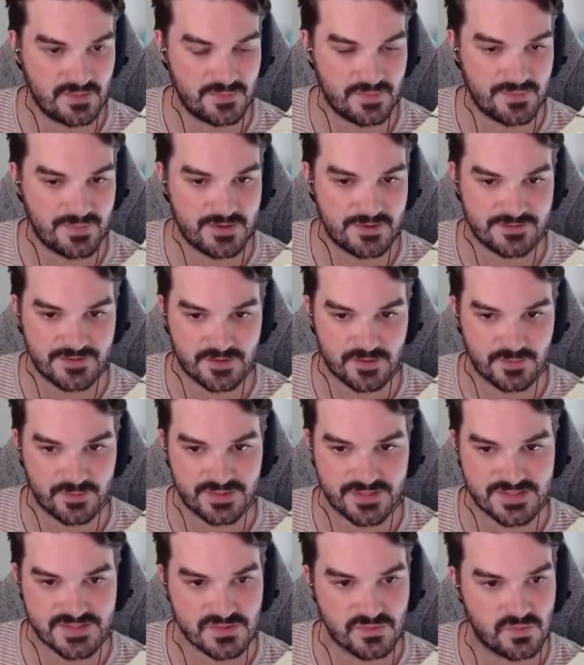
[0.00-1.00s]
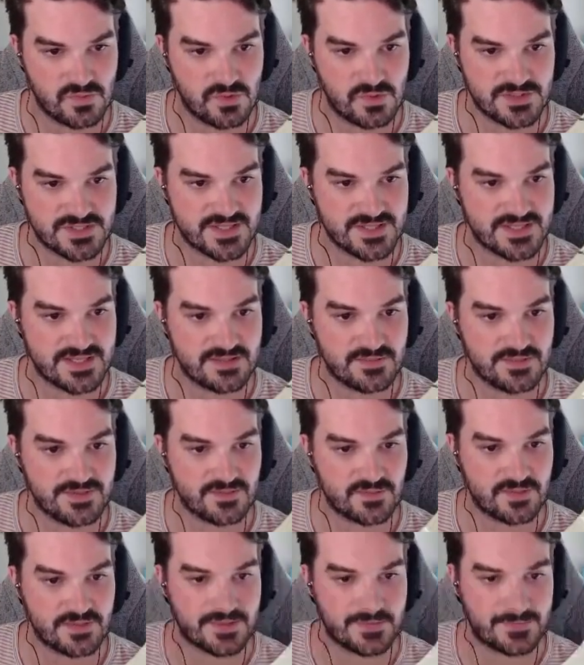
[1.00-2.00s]
Better if I could place the water there with
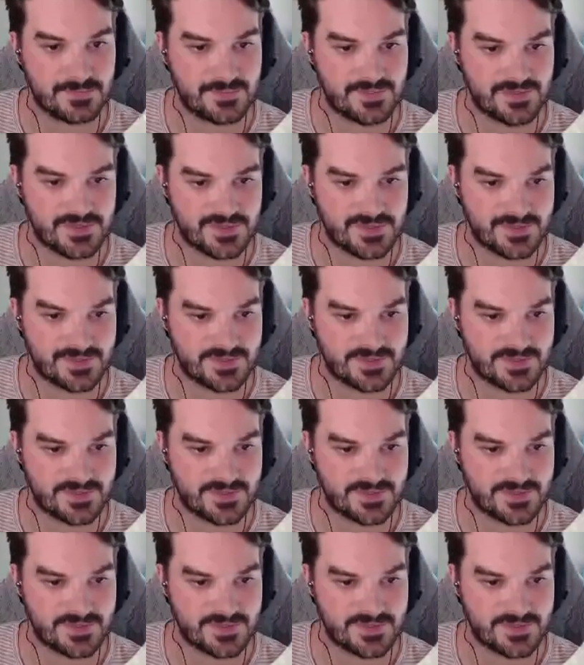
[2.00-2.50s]
one, but...